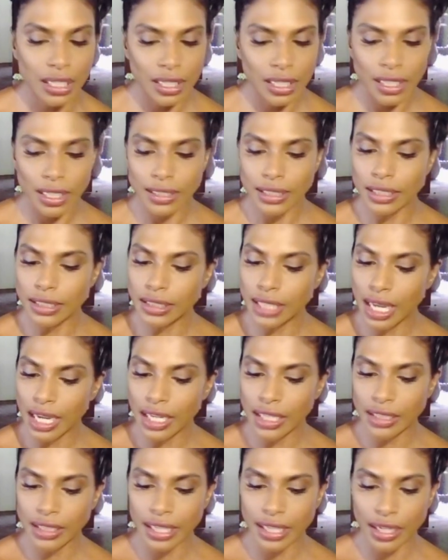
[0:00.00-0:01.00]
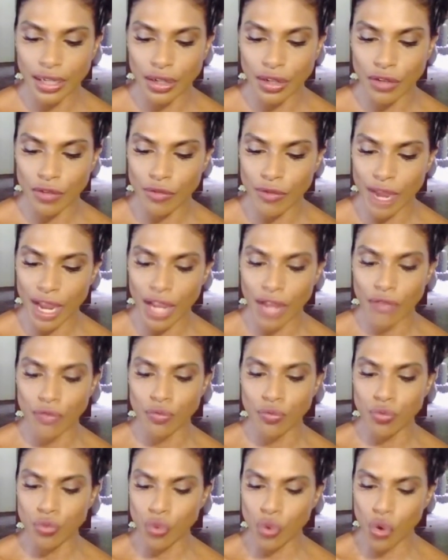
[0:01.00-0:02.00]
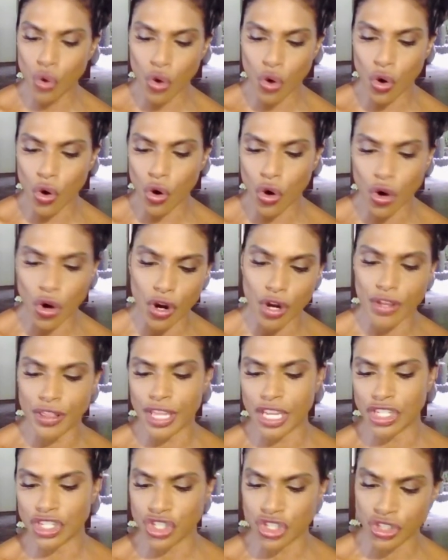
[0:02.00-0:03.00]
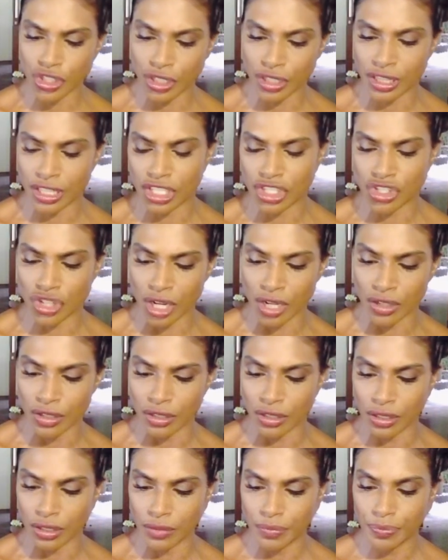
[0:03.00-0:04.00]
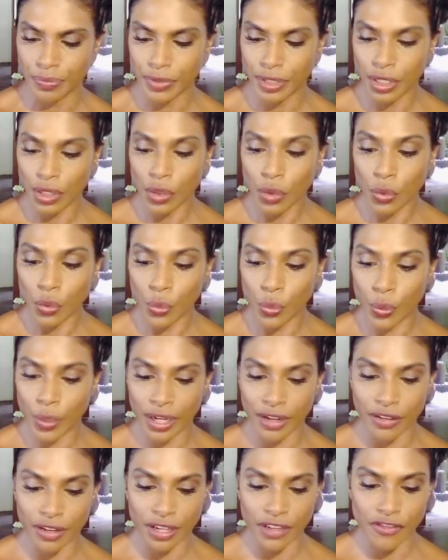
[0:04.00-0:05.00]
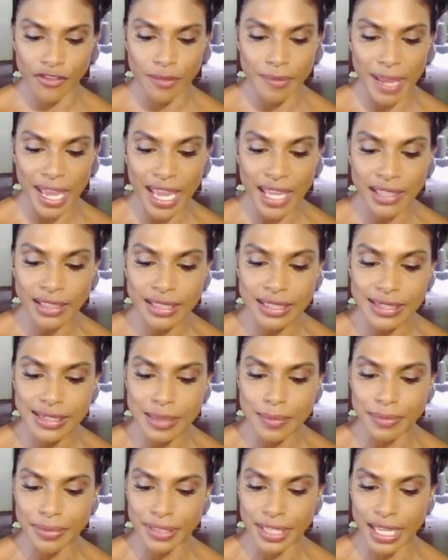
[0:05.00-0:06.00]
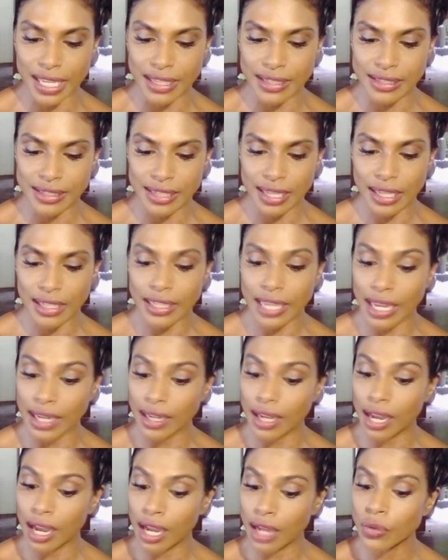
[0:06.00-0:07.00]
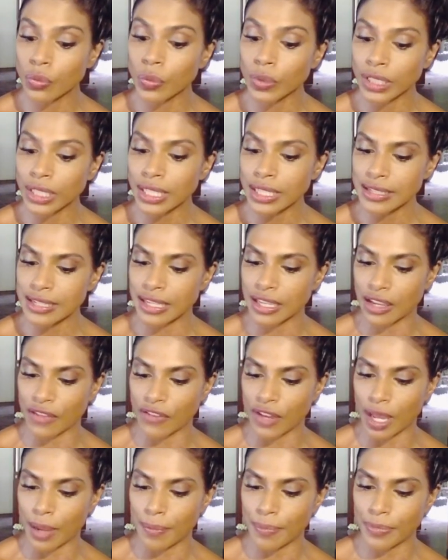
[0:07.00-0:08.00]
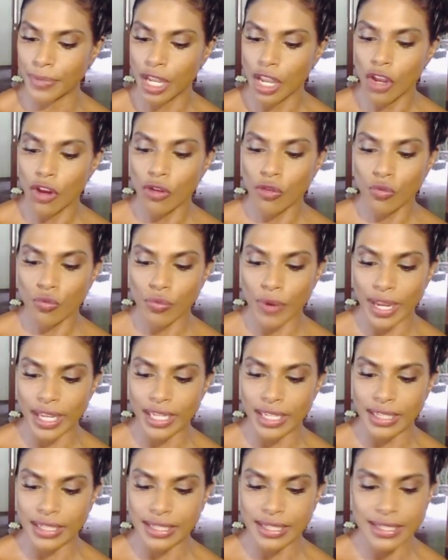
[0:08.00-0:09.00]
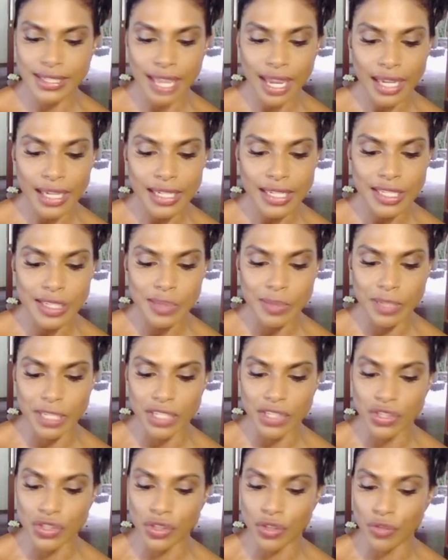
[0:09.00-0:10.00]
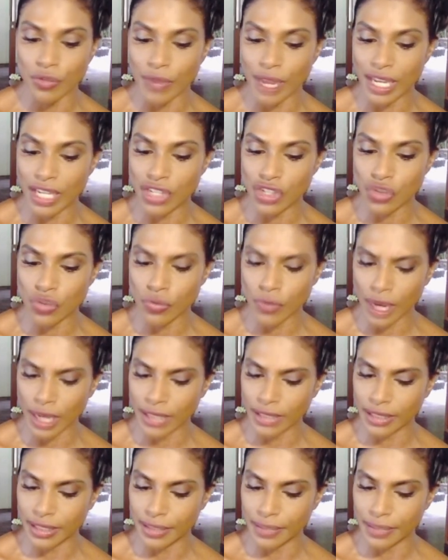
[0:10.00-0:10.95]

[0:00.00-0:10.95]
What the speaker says: The lion let out a loud roar that shook the jungle. Weary from endless complaints, yet unwilling to give up, Raiden decided to speak to the rain directly.